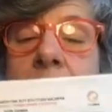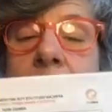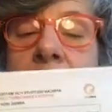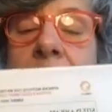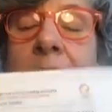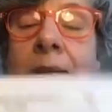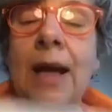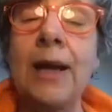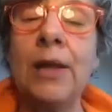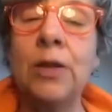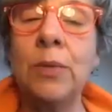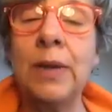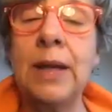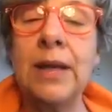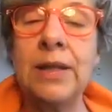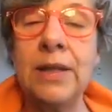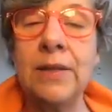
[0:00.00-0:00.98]
aimed, this
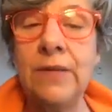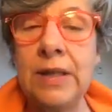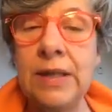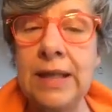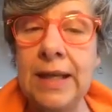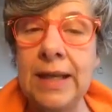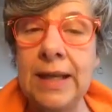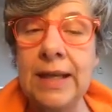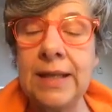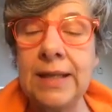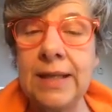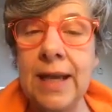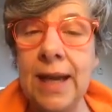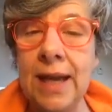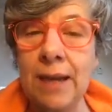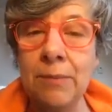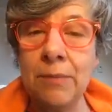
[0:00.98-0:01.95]
actual activity is
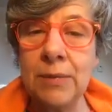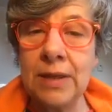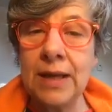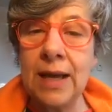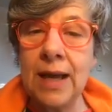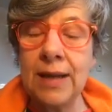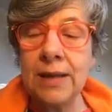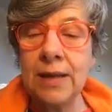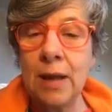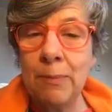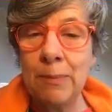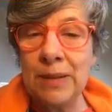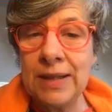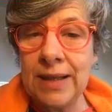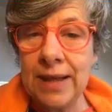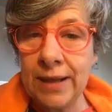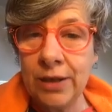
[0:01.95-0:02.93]
aimed at
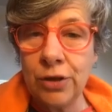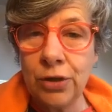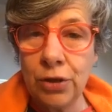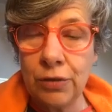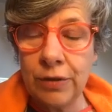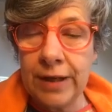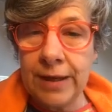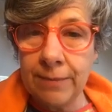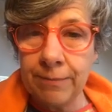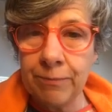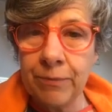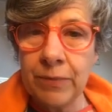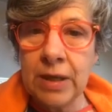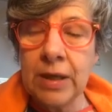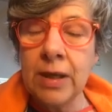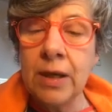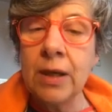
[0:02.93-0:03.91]
upper secondary
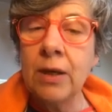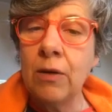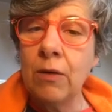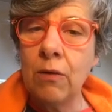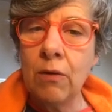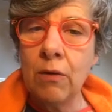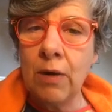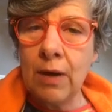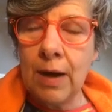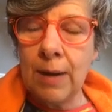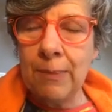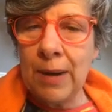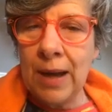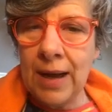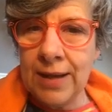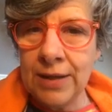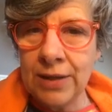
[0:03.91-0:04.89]
or
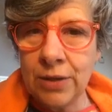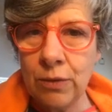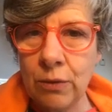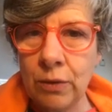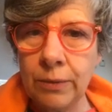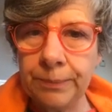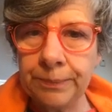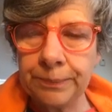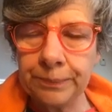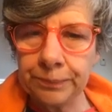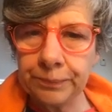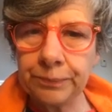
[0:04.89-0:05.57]
upper high school.